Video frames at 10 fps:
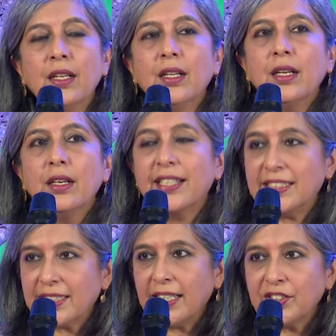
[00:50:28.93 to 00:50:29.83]

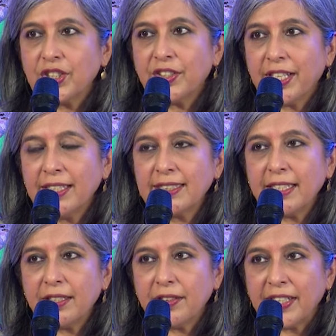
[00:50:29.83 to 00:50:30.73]
residential real estate
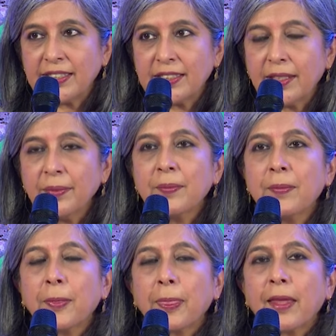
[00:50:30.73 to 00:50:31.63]
investing
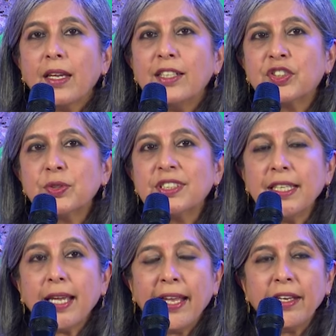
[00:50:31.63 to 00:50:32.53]
is to see,
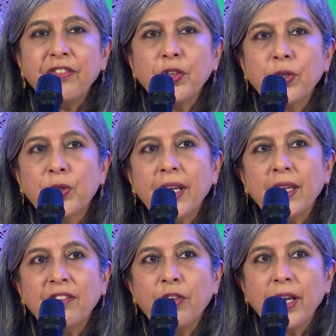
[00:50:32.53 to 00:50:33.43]
and if you're doing it
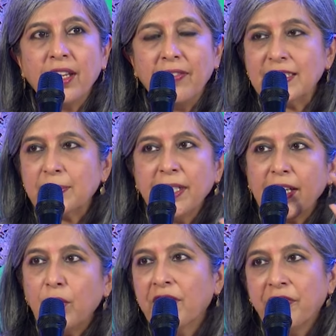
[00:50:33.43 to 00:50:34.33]
for investment and
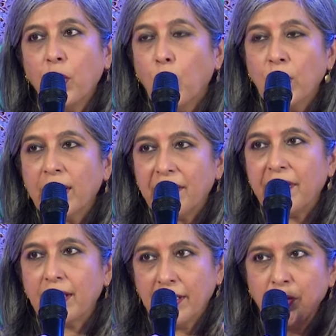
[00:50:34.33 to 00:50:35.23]
not for own living,
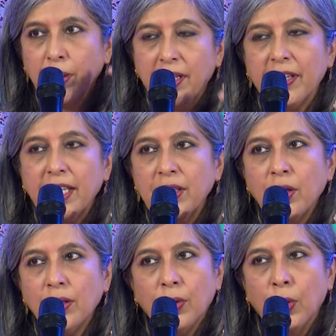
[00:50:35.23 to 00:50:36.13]
if you're living in your
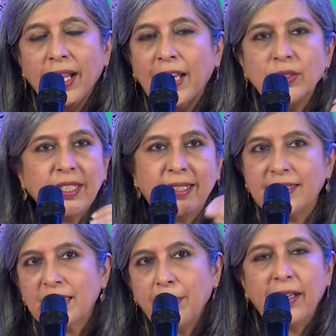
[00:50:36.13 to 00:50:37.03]
own house, it doesn't
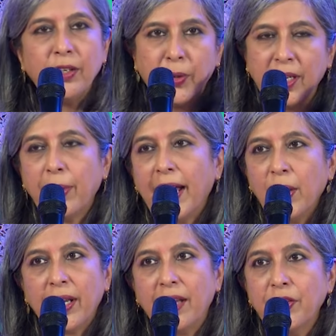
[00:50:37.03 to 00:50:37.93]
matter, you can buy
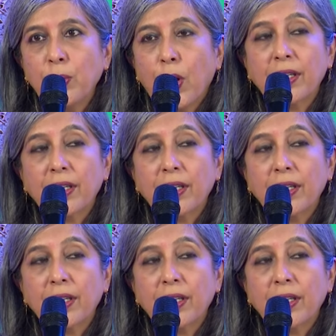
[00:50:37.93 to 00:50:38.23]
whenever you want.